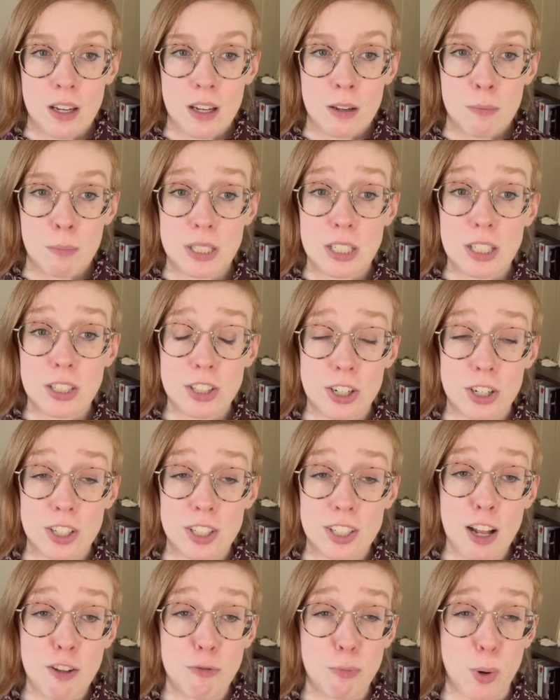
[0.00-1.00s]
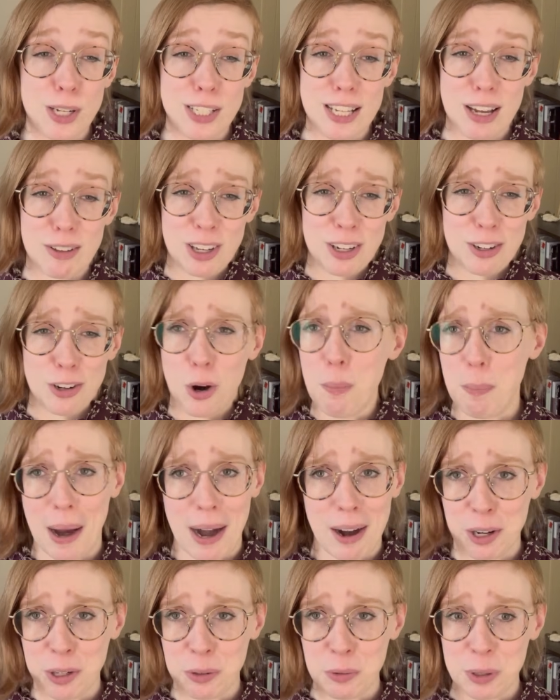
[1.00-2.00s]
Matilda herself points out that no
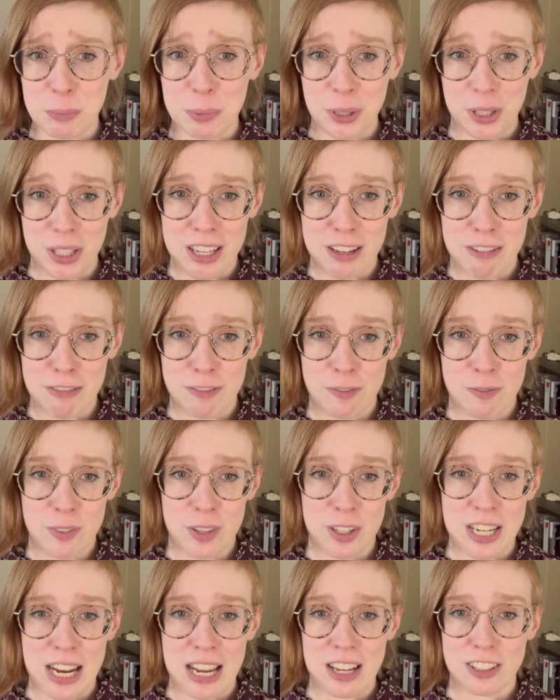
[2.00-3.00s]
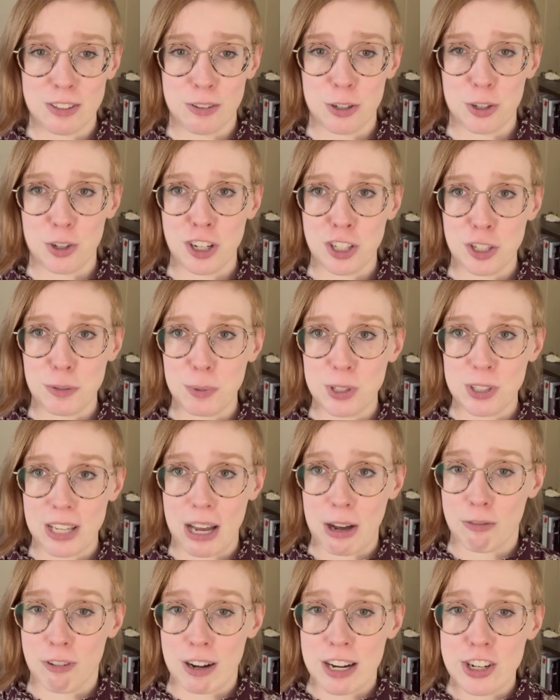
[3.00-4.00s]
parent would believe the tales of the Trunchbull's
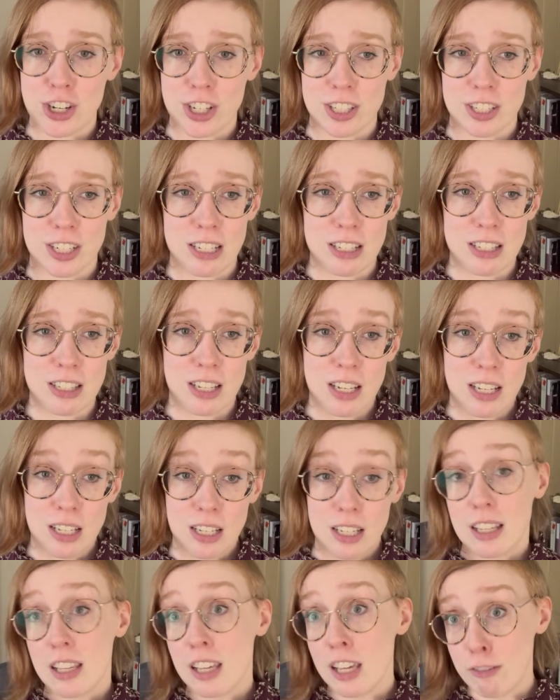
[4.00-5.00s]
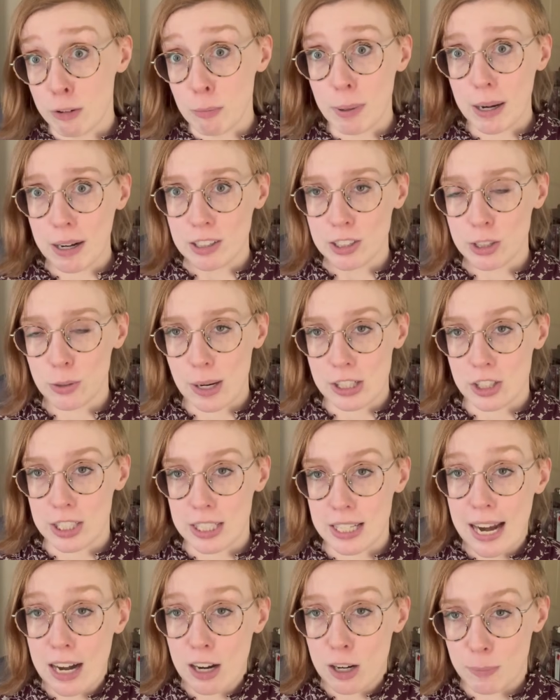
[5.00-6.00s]
outrageousness, even parents who actually
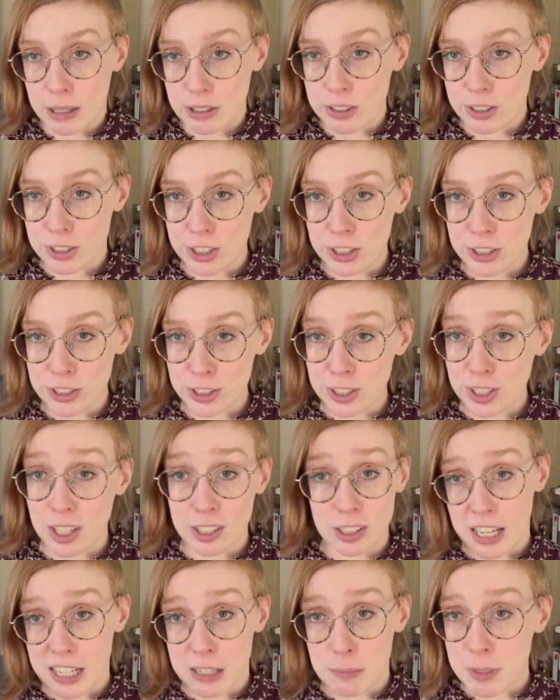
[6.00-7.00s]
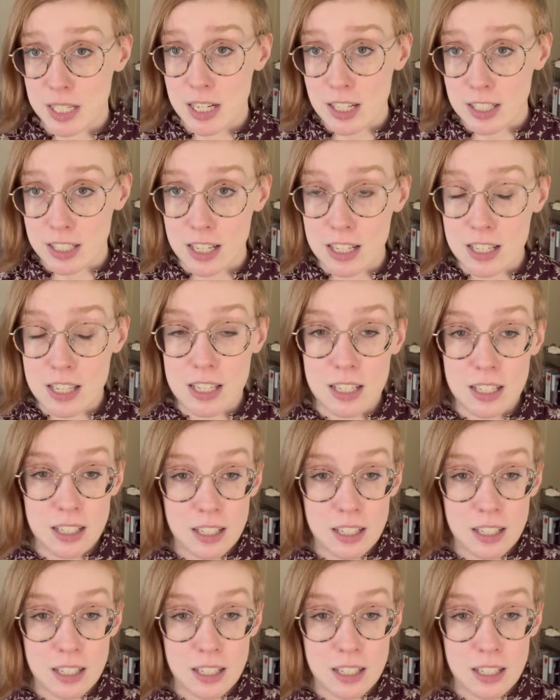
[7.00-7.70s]
care about their children, unlike Matilda's.